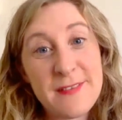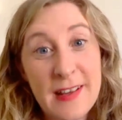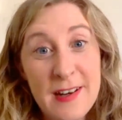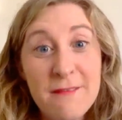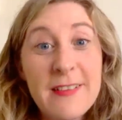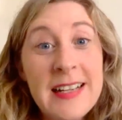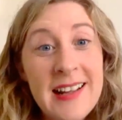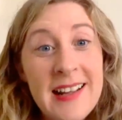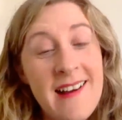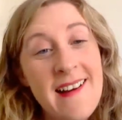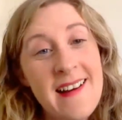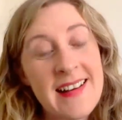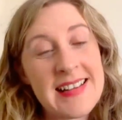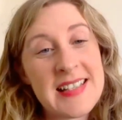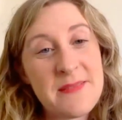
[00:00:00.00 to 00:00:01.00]
found it really
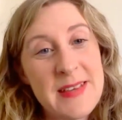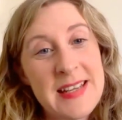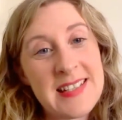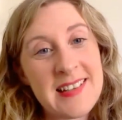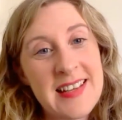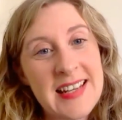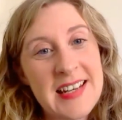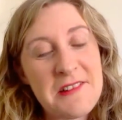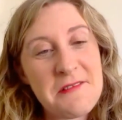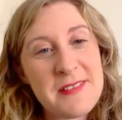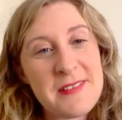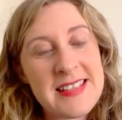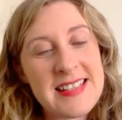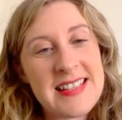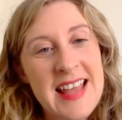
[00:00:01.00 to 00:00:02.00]
hard to be
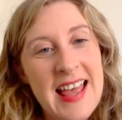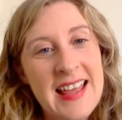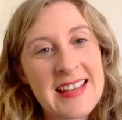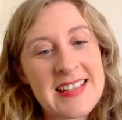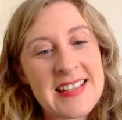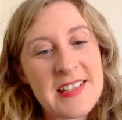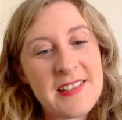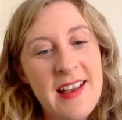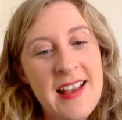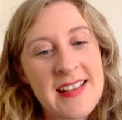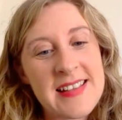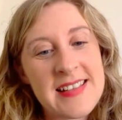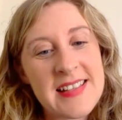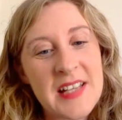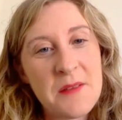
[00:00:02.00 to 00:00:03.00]
diagnosed and who
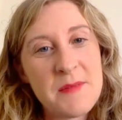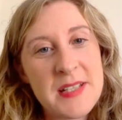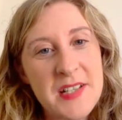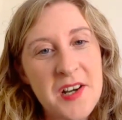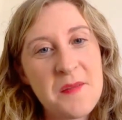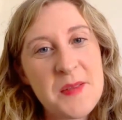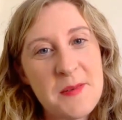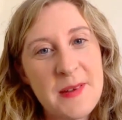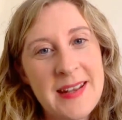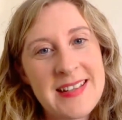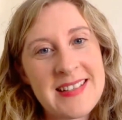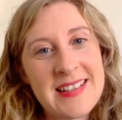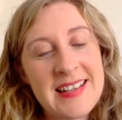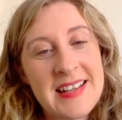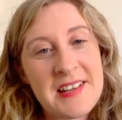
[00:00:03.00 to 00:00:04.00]
has come to terms with it
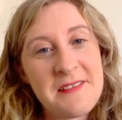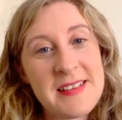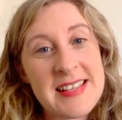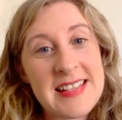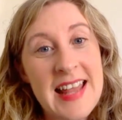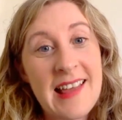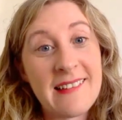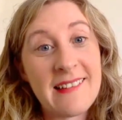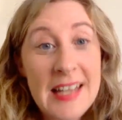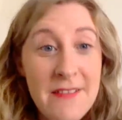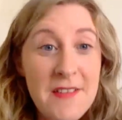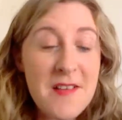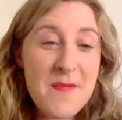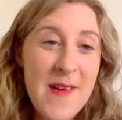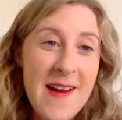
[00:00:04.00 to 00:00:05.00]
and who is now
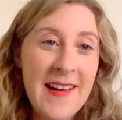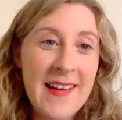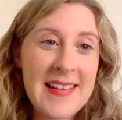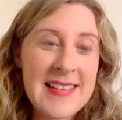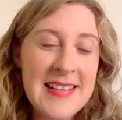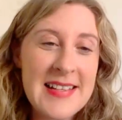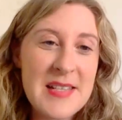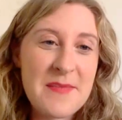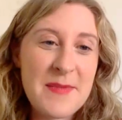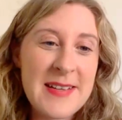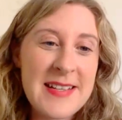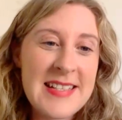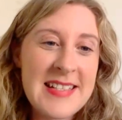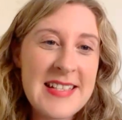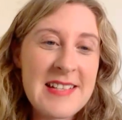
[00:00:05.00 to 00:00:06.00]
living with Parkinson's, but
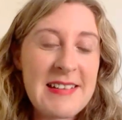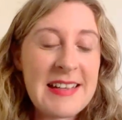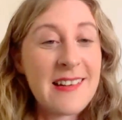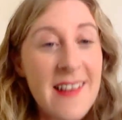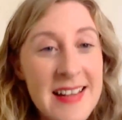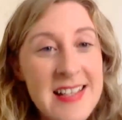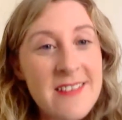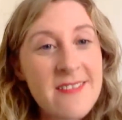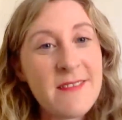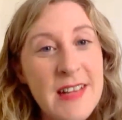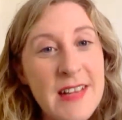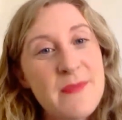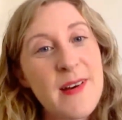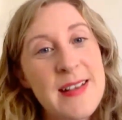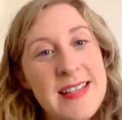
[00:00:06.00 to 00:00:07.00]
doing lots of really
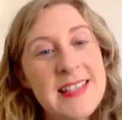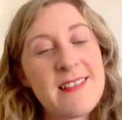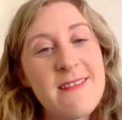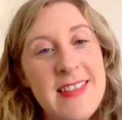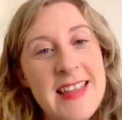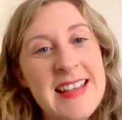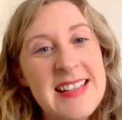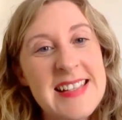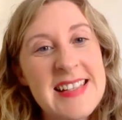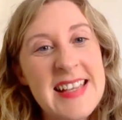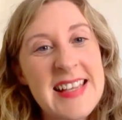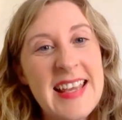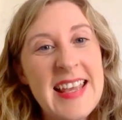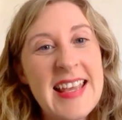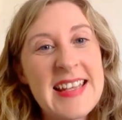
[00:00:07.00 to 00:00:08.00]
positive things
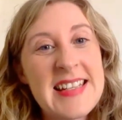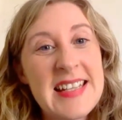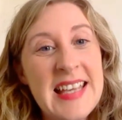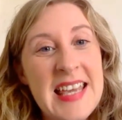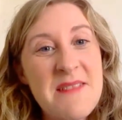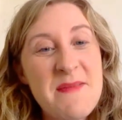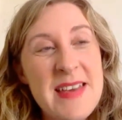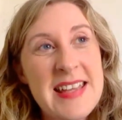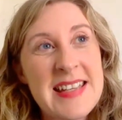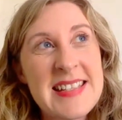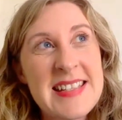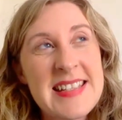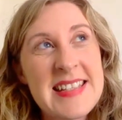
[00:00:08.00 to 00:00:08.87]
to keep it,